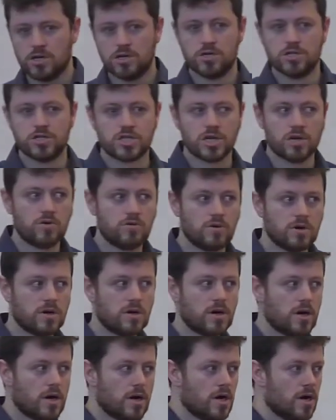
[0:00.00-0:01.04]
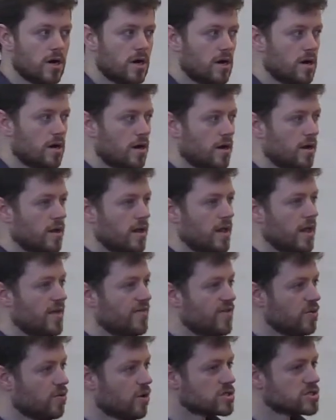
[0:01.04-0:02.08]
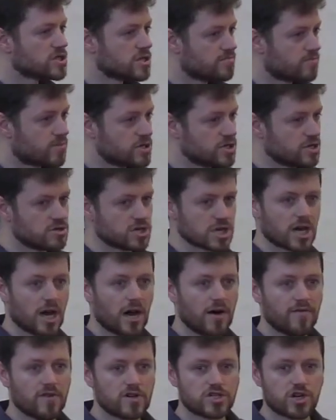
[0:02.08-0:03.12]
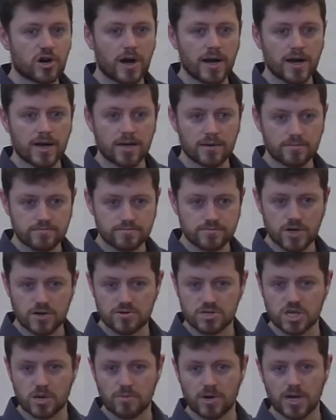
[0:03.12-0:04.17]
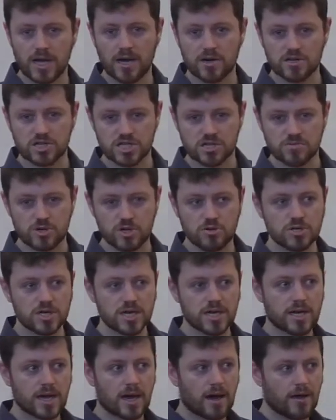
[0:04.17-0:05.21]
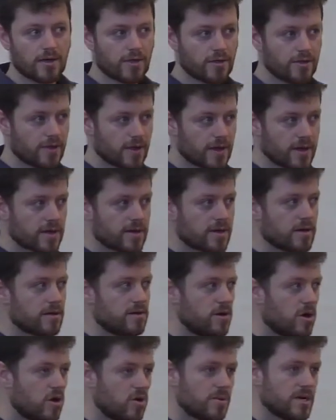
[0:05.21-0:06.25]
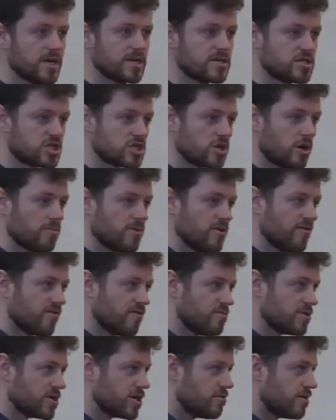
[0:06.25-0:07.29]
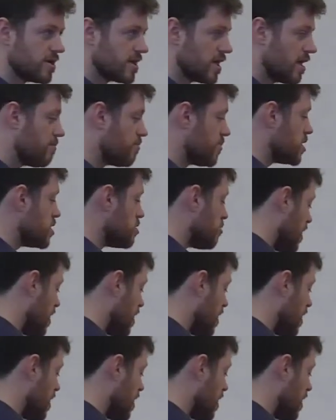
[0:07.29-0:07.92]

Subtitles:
So if you want to produce a cover track of somebody else's music, I think nobody can stop you from doing that, but you